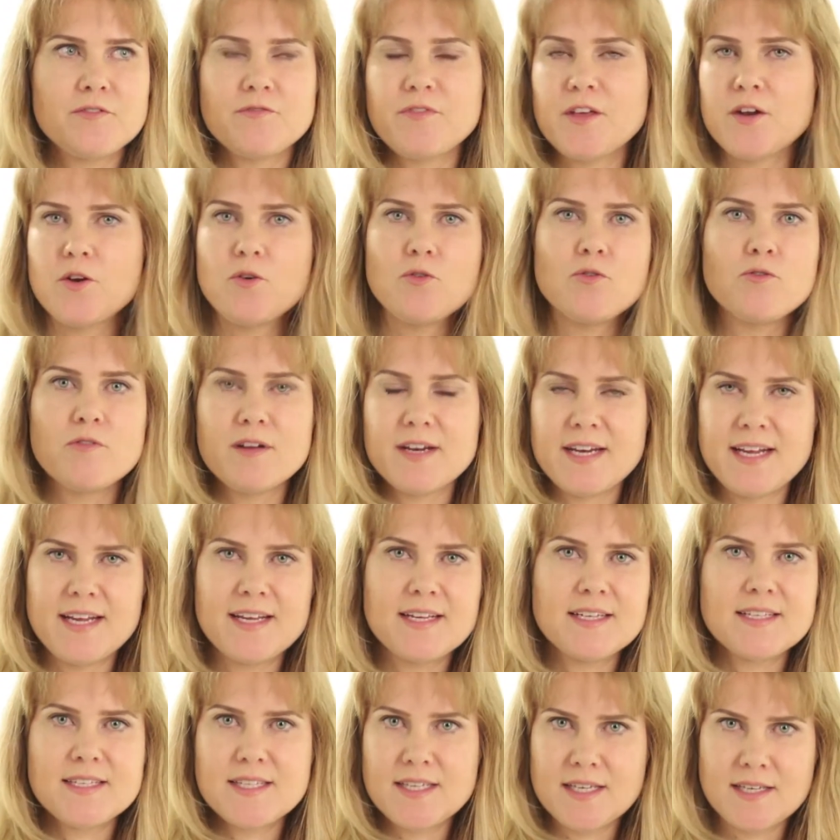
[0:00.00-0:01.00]
that already
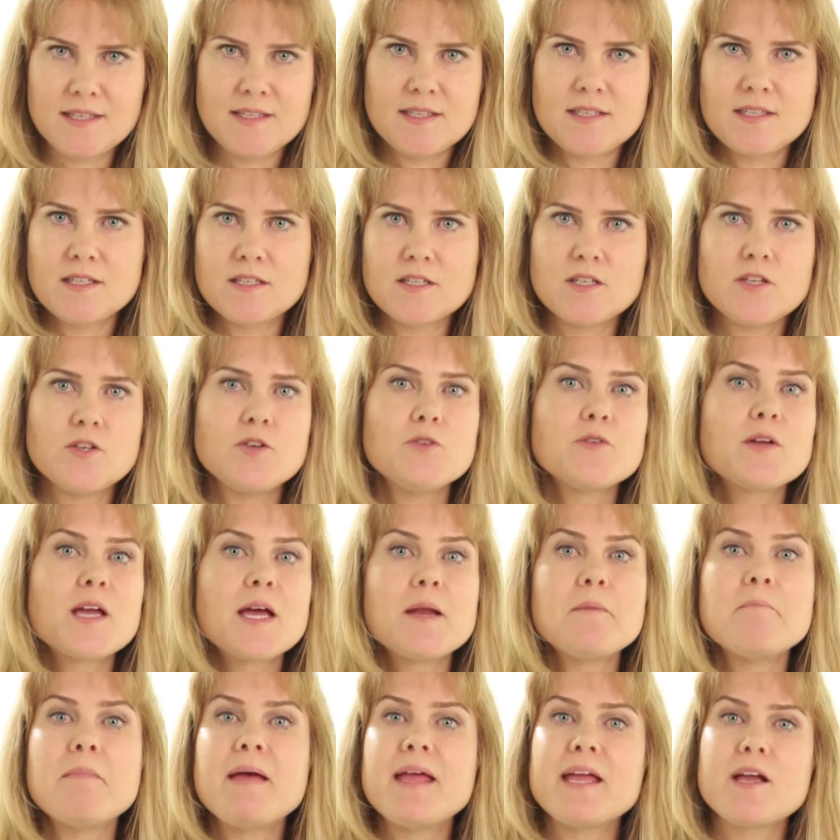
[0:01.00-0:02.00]
exists. You
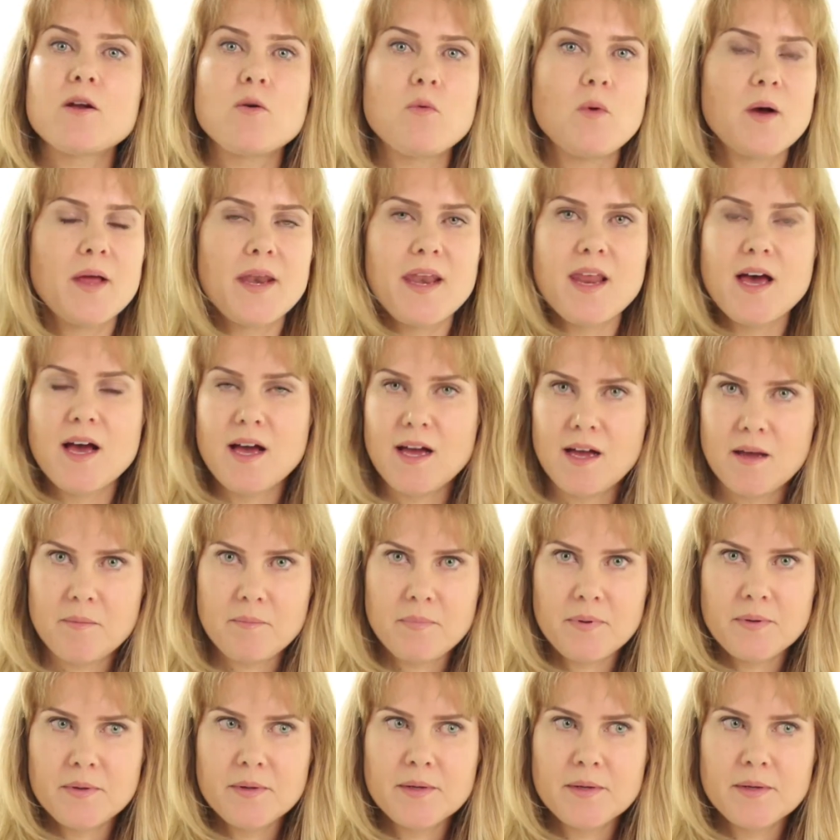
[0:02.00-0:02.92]
can make one up.